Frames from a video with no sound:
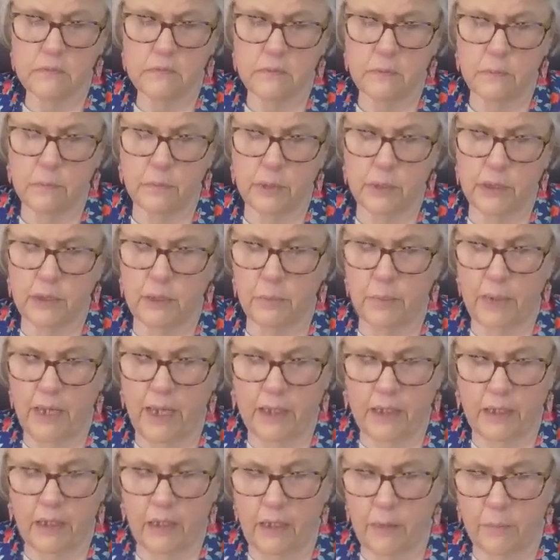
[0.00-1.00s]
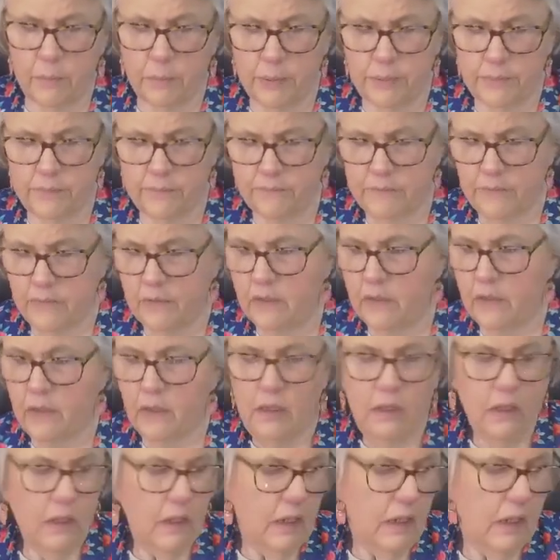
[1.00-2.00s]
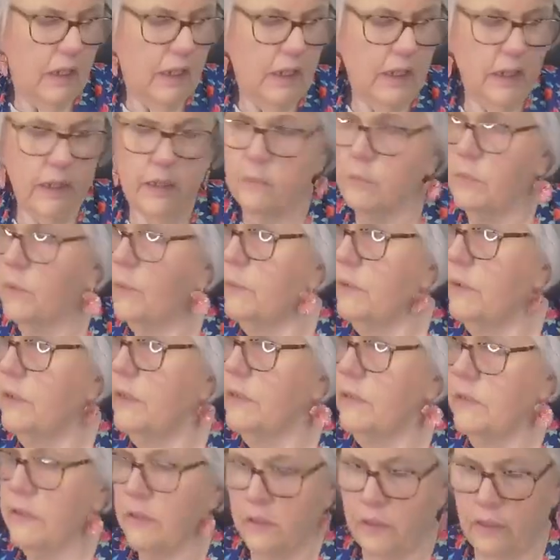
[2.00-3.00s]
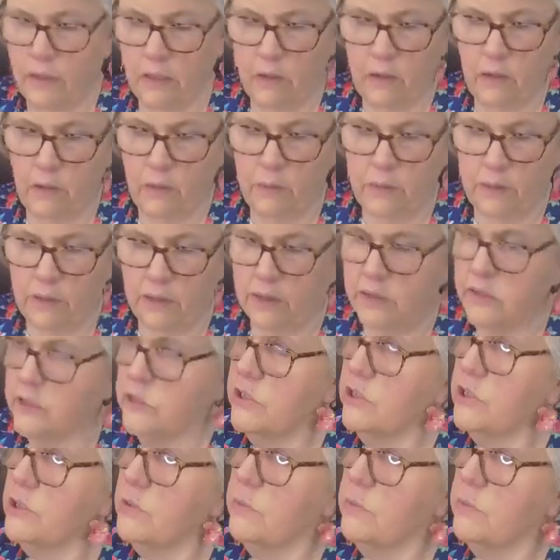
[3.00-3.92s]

Bring you back up. I am going to go, and I just